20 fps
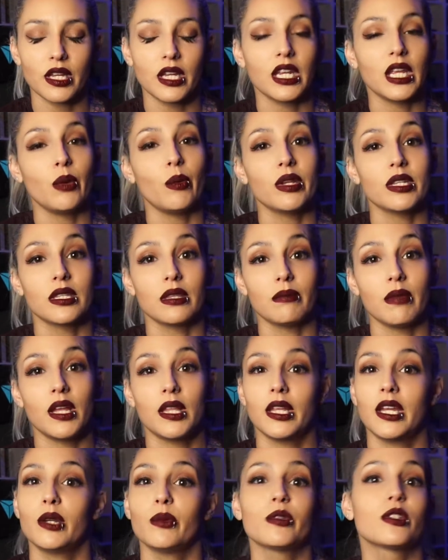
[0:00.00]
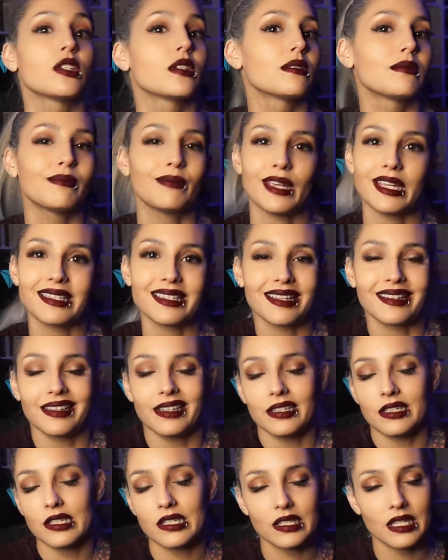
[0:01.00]
and he went to the mainland, which is basically
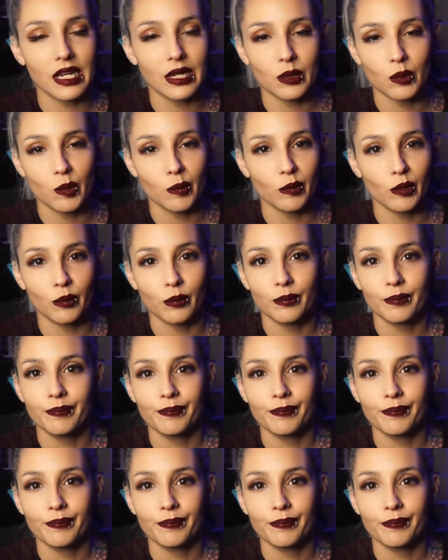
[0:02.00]
just like normal,